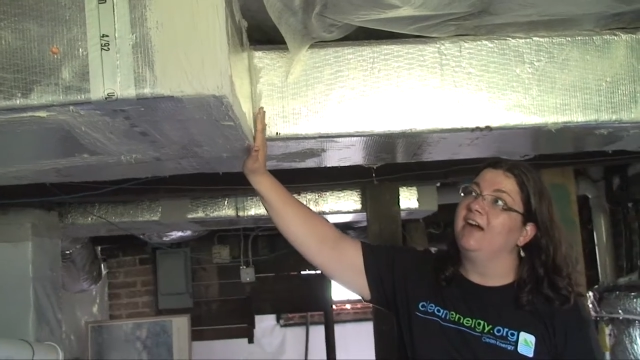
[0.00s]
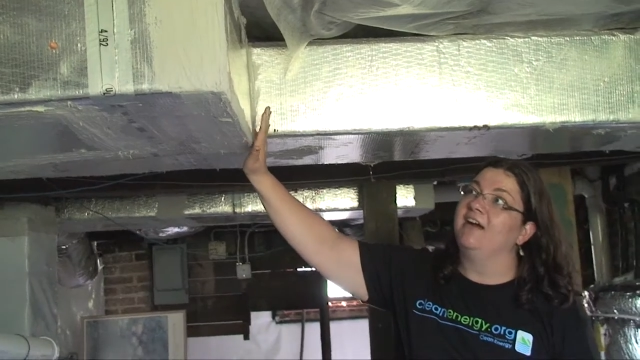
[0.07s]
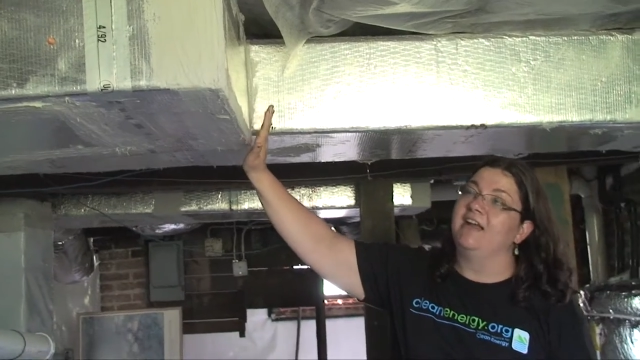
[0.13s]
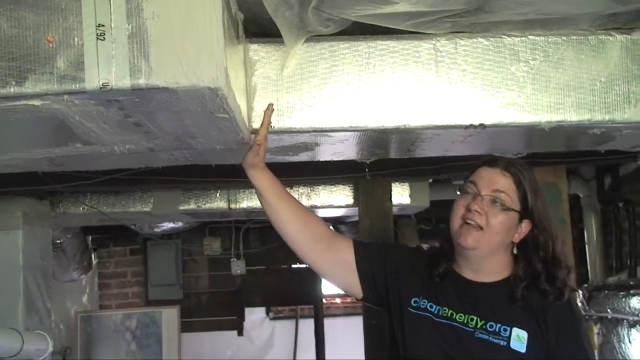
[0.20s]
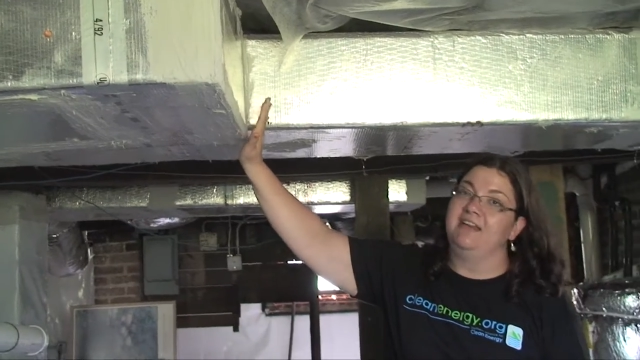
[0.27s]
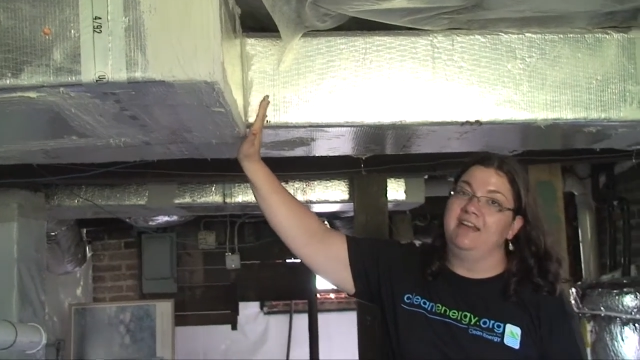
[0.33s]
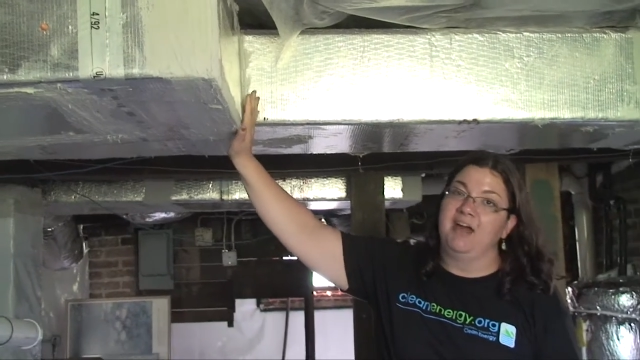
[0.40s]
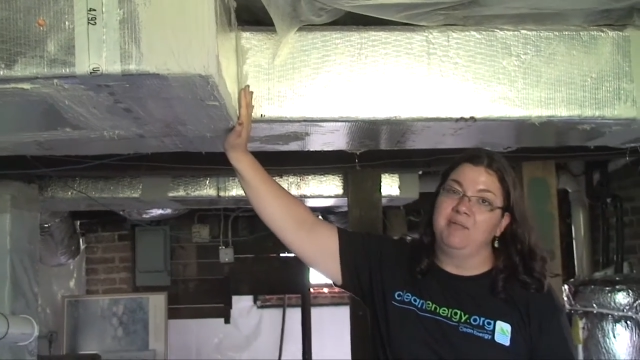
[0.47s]

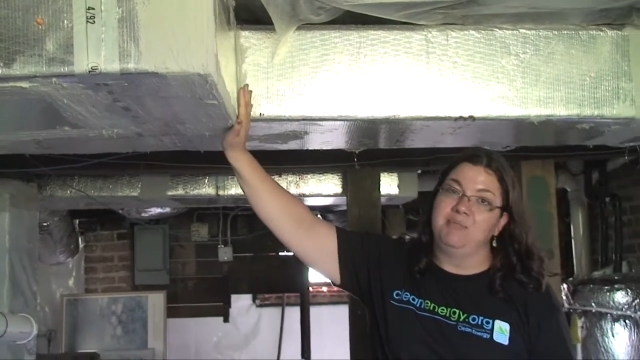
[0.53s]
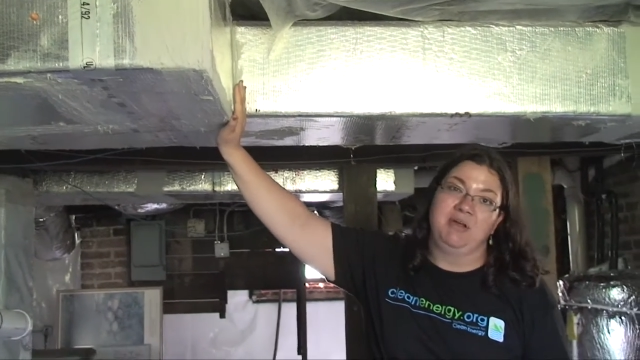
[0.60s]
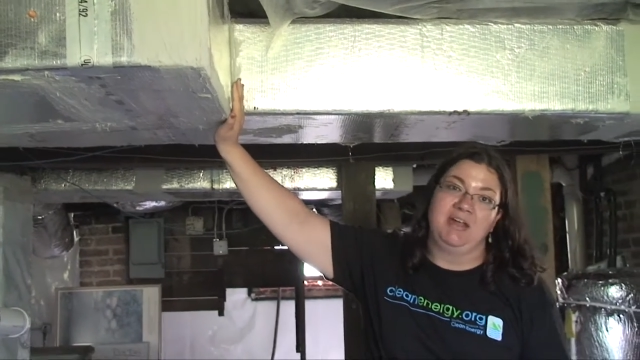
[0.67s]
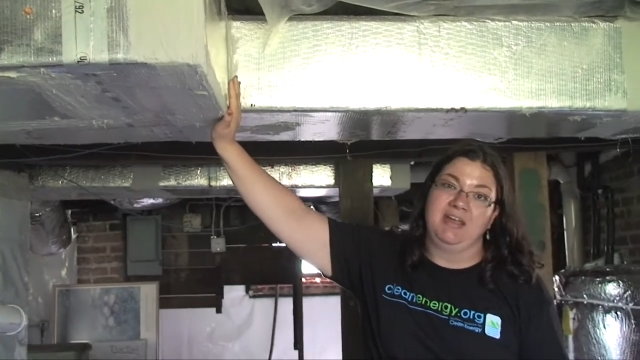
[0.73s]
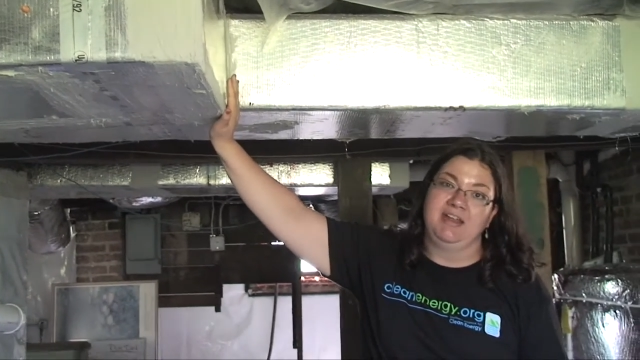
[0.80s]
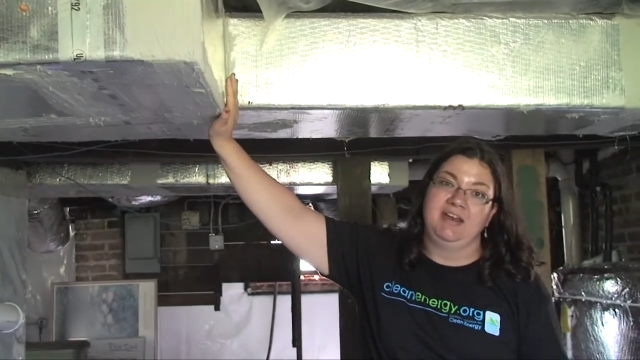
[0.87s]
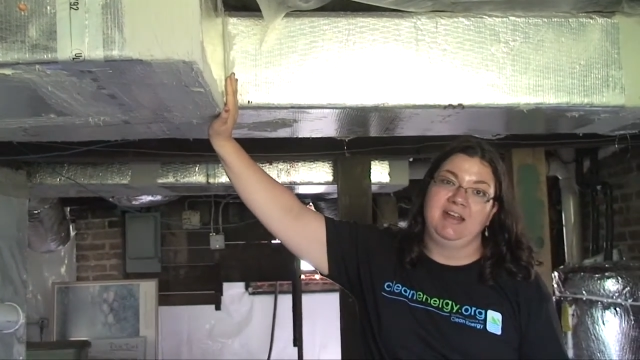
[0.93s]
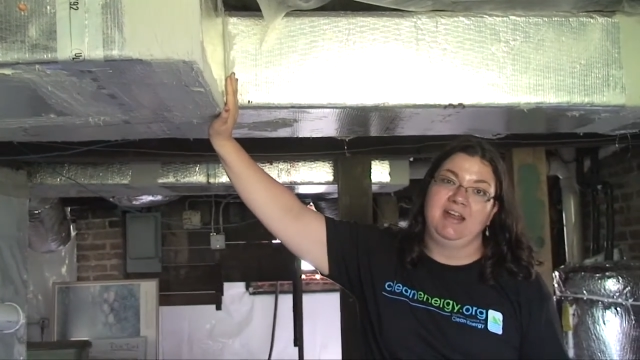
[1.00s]
and not
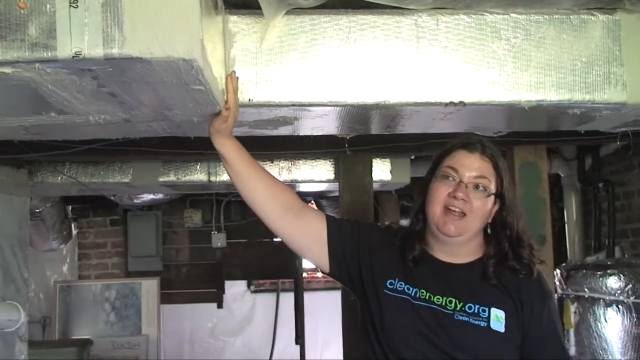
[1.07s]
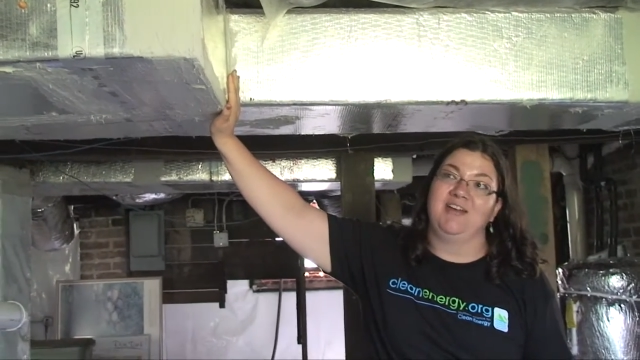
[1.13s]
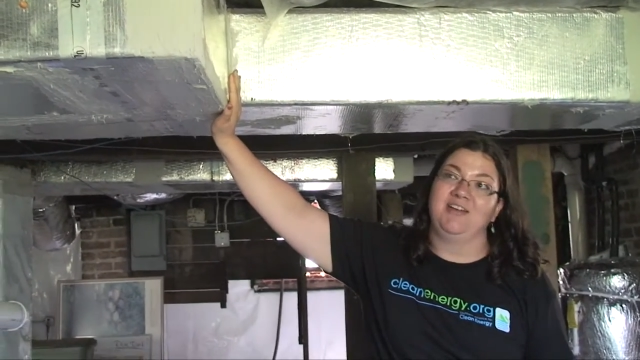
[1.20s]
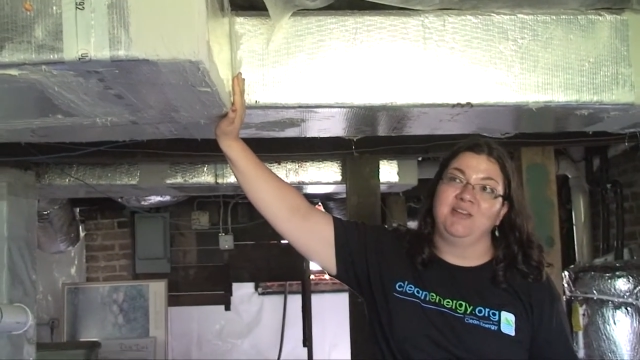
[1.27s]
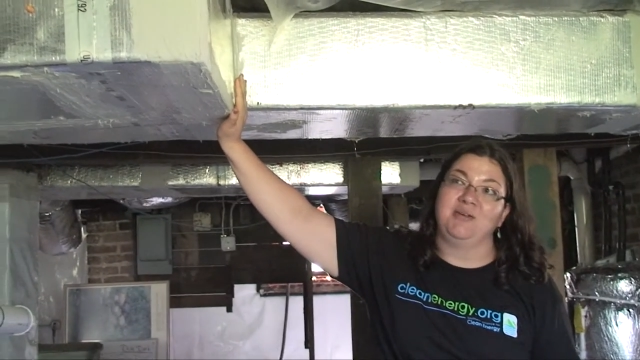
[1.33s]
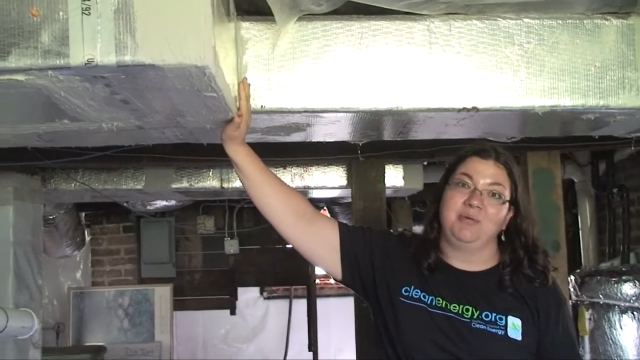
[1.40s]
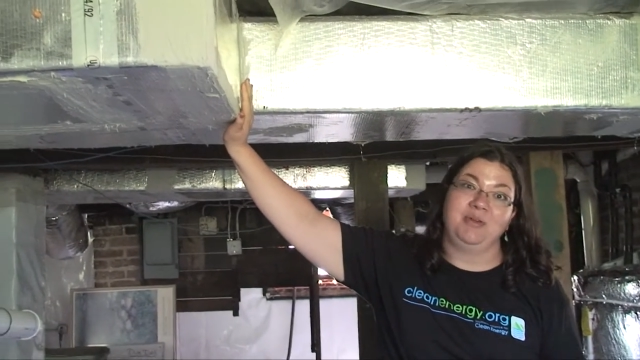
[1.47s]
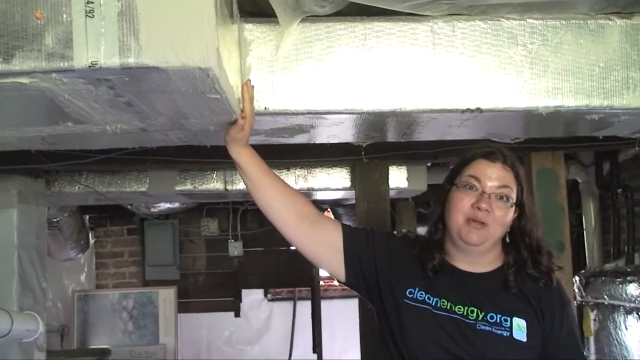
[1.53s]
bring any air
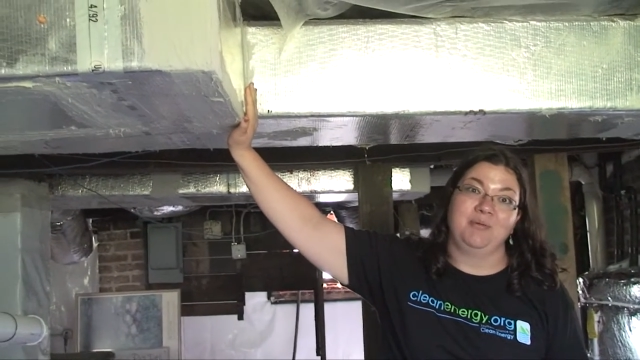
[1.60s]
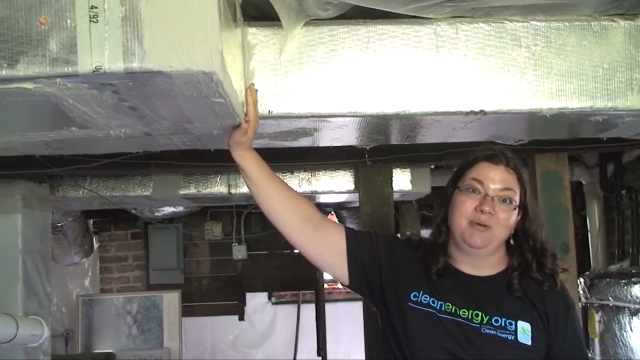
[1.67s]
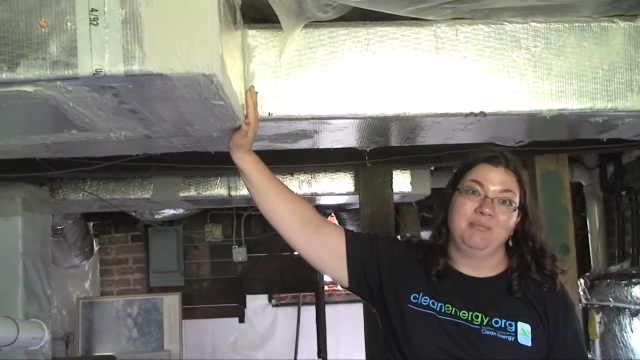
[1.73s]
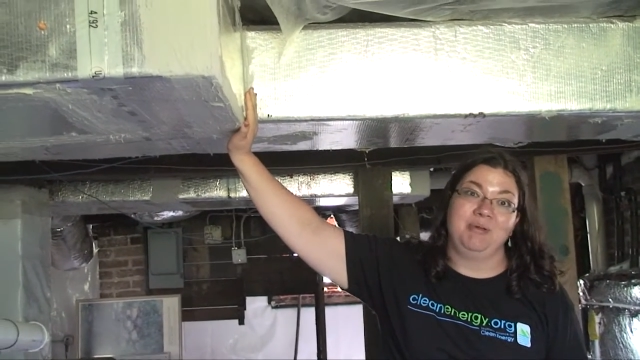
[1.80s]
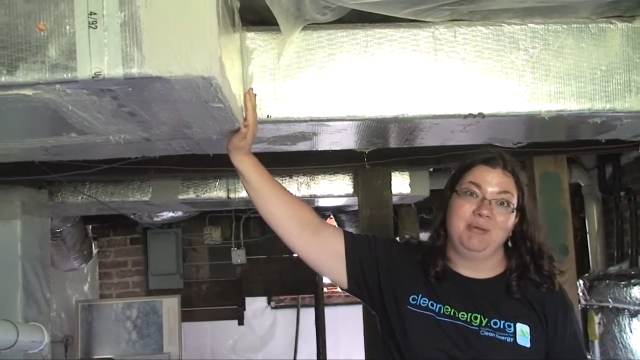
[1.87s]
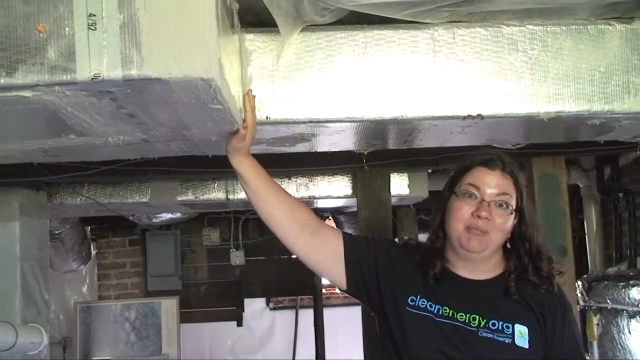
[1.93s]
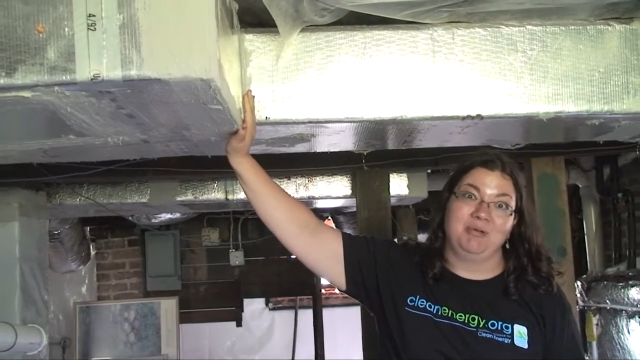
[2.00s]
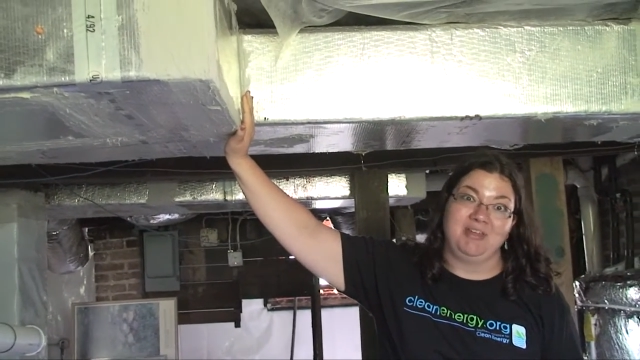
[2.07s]
that we don't want
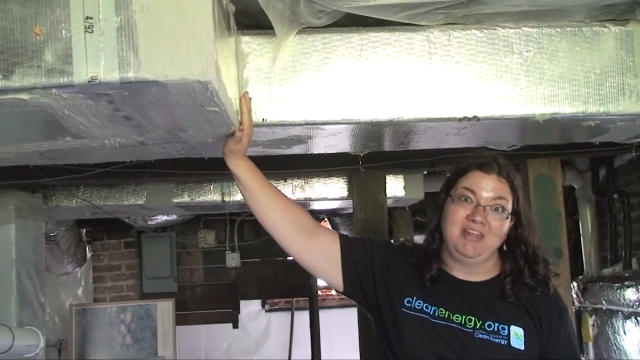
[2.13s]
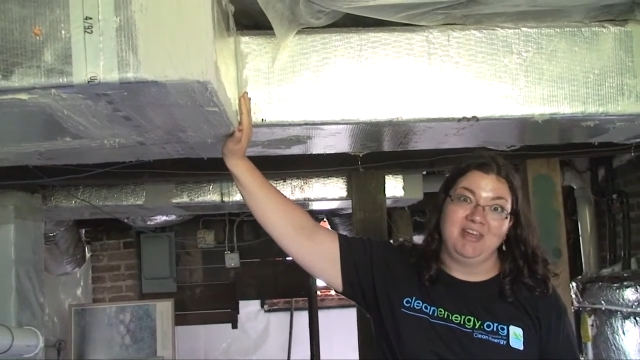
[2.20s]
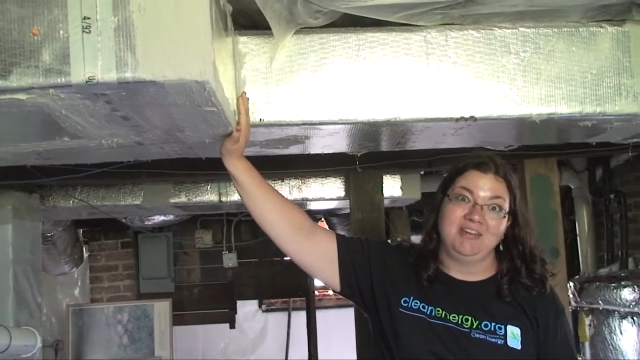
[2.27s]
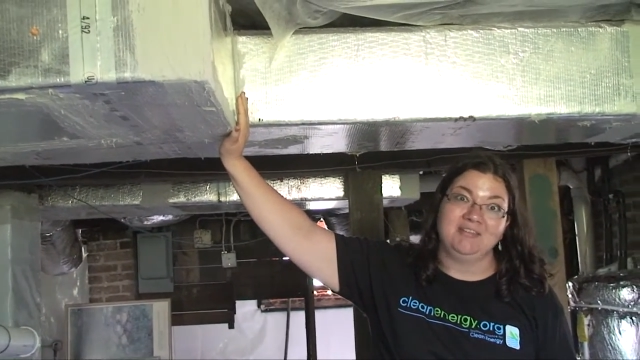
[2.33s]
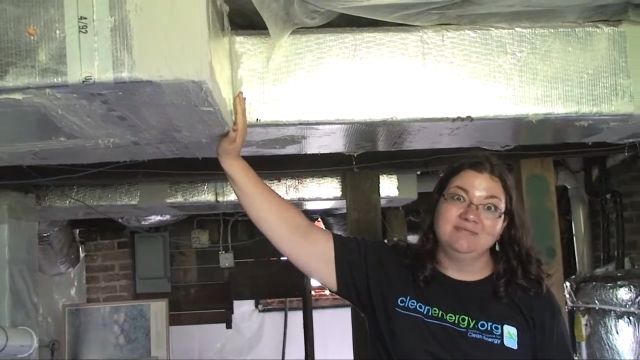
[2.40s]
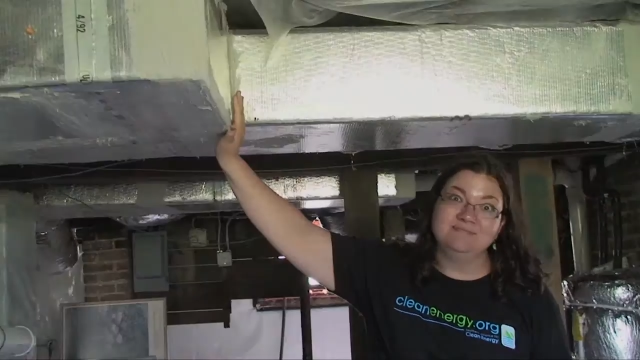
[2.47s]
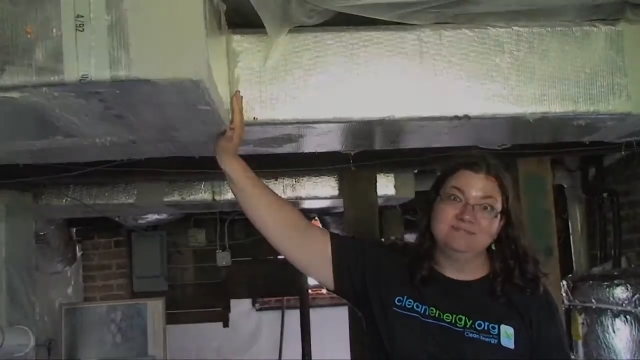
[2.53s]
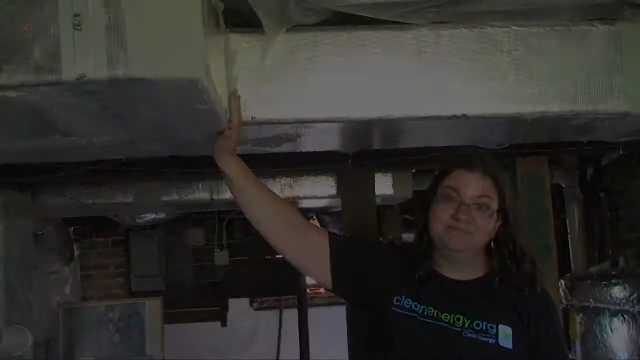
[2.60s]
to be breathing.